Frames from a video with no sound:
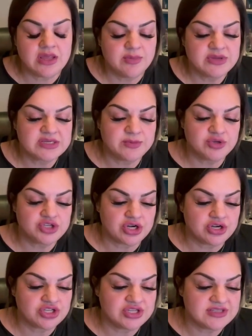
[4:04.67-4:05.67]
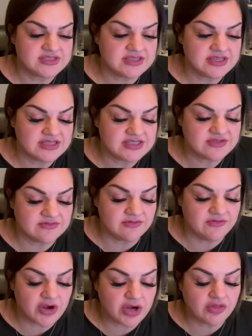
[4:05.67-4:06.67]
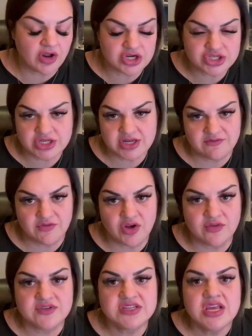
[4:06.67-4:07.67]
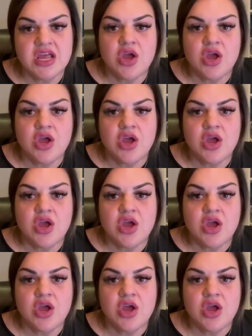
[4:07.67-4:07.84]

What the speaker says: The Episcopal Church is very largely involved